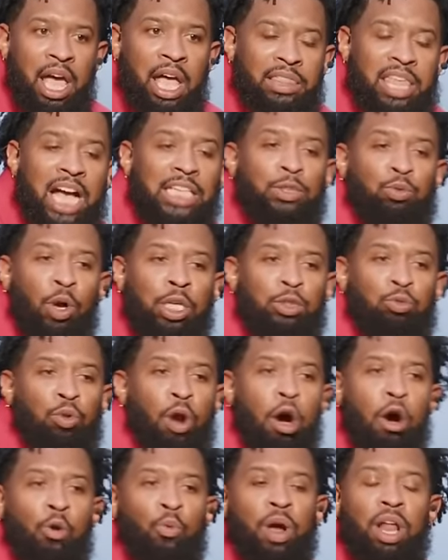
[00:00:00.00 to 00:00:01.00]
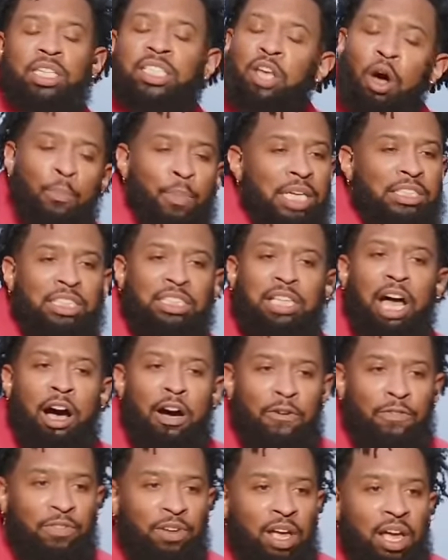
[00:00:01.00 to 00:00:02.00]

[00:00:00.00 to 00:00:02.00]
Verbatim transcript: That's what's wrong with so much stuff.